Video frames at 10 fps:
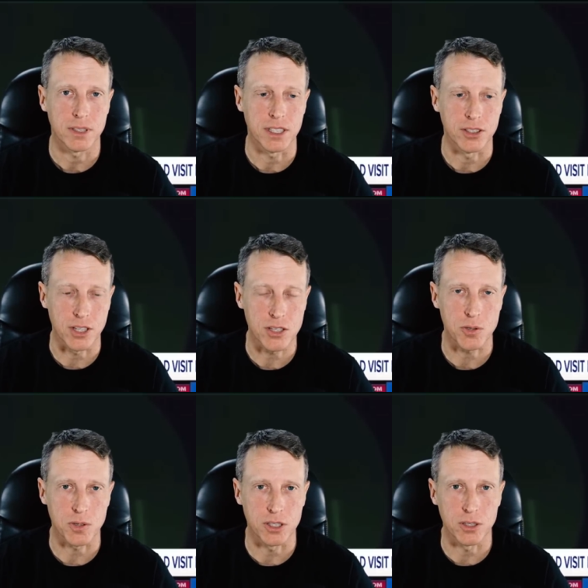The
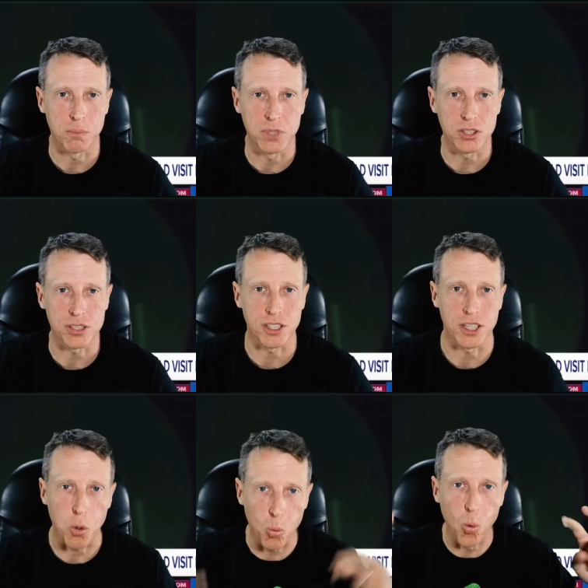industrial
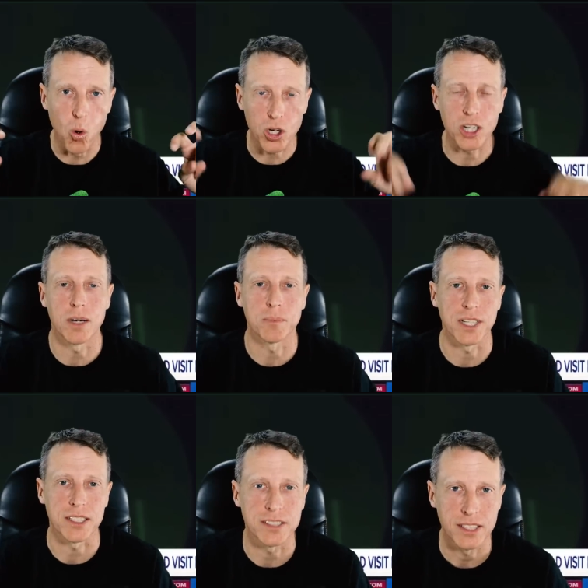military war
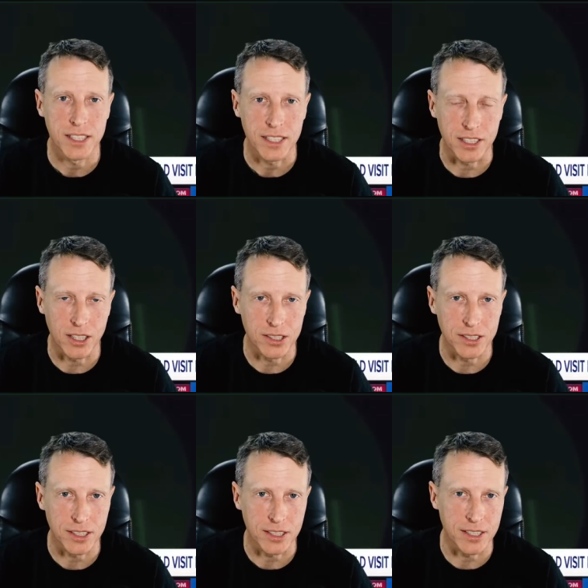complex, he calls
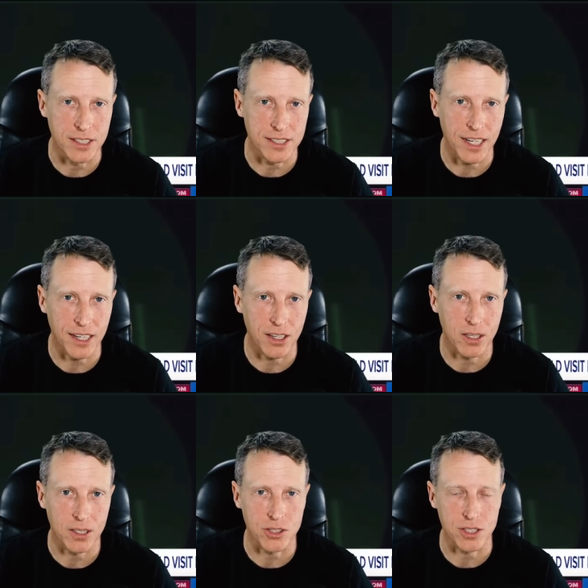it, is intent
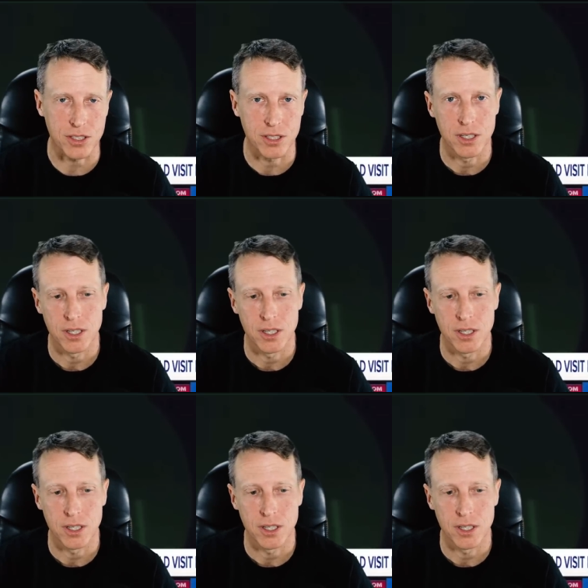on just